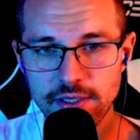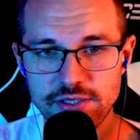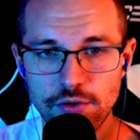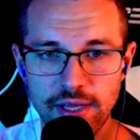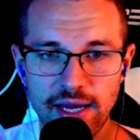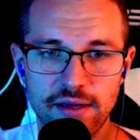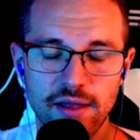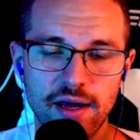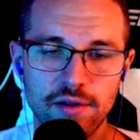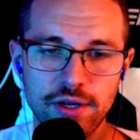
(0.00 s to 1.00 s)
So
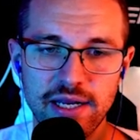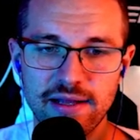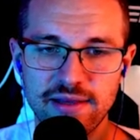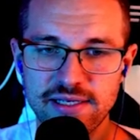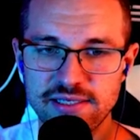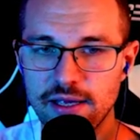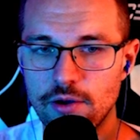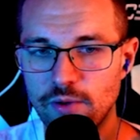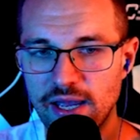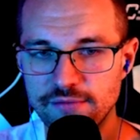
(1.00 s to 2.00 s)
yeah, looking at this,
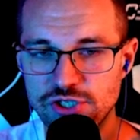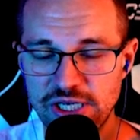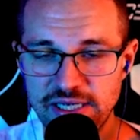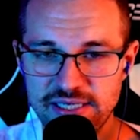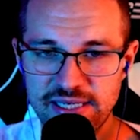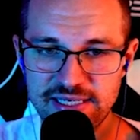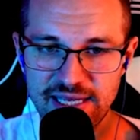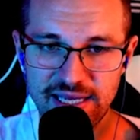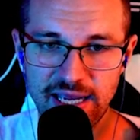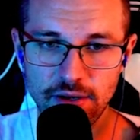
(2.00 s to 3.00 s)
we have Jinx is
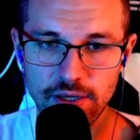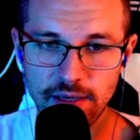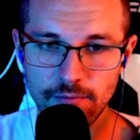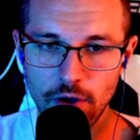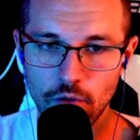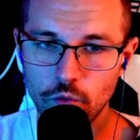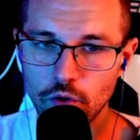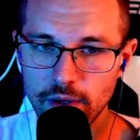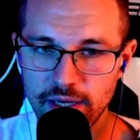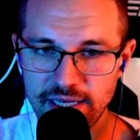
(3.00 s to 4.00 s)
a carry,
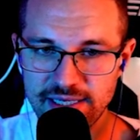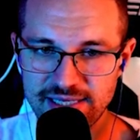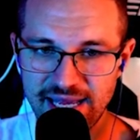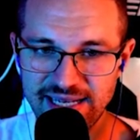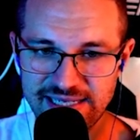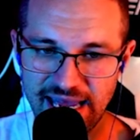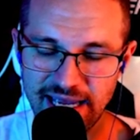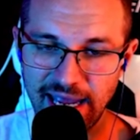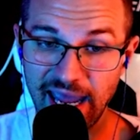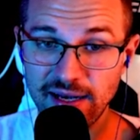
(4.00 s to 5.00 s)
Warwick is a
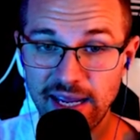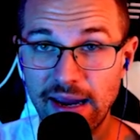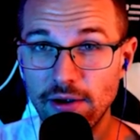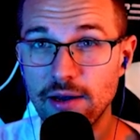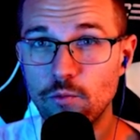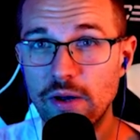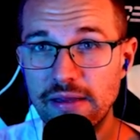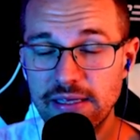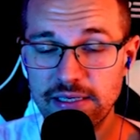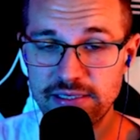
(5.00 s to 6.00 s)
tank and carry
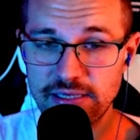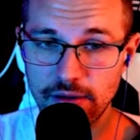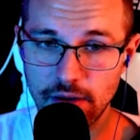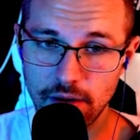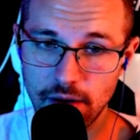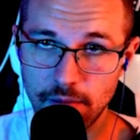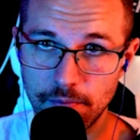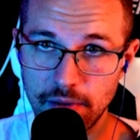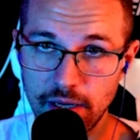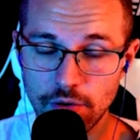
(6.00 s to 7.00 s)
with his
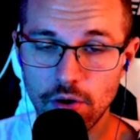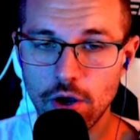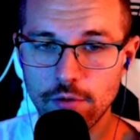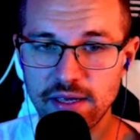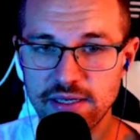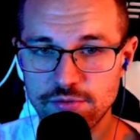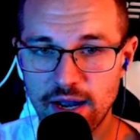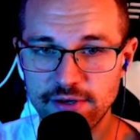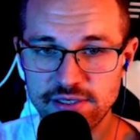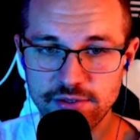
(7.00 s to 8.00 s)
hero augment, his
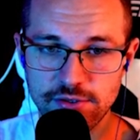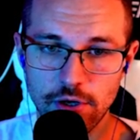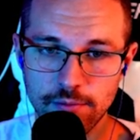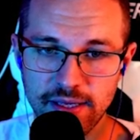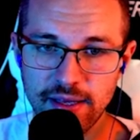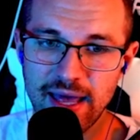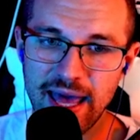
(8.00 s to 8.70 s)
Ravenous Hunter augment.